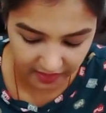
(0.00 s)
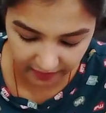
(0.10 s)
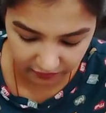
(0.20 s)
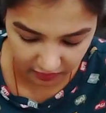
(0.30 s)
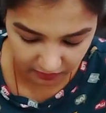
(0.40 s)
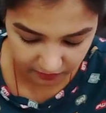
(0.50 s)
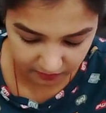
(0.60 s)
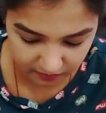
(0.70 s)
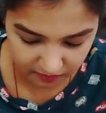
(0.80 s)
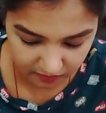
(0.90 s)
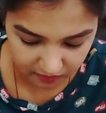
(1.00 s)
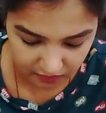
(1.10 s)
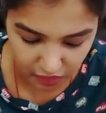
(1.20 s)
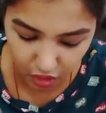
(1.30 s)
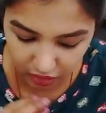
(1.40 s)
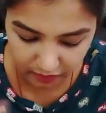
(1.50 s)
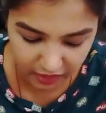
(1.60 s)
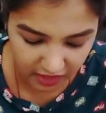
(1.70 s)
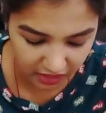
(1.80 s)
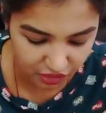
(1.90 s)
nothing. No
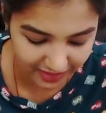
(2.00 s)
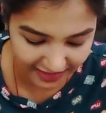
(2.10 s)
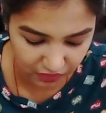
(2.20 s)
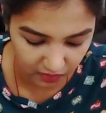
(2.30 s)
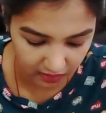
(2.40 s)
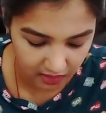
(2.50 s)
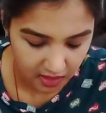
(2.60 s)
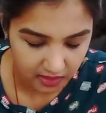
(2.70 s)
communication as well.